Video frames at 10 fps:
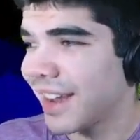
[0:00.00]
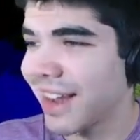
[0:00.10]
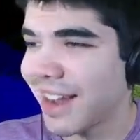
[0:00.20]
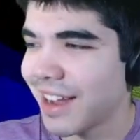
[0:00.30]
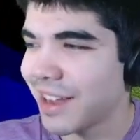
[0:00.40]

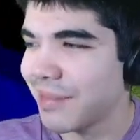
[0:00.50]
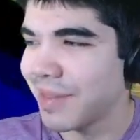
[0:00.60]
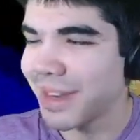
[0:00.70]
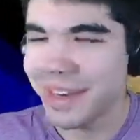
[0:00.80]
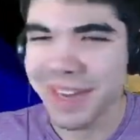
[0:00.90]
Uh,
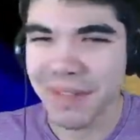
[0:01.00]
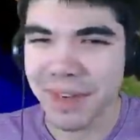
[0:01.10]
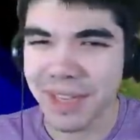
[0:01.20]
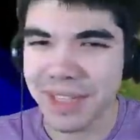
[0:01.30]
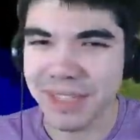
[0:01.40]
but
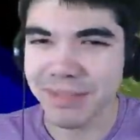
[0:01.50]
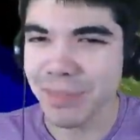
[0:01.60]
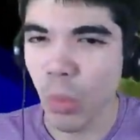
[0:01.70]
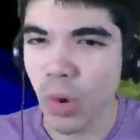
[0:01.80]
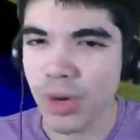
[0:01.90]
definitely some
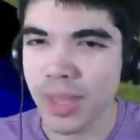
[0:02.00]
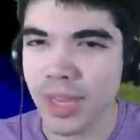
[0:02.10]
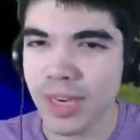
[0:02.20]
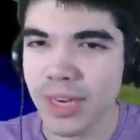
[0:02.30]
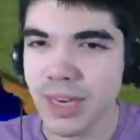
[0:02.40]
work
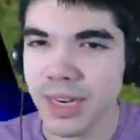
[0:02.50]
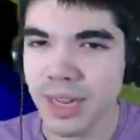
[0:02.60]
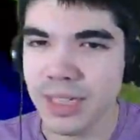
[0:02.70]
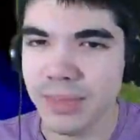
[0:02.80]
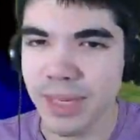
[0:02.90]
that
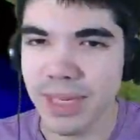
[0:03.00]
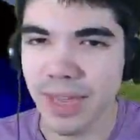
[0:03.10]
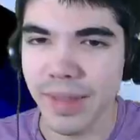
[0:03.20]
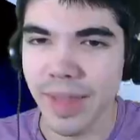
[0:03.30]
needs to be done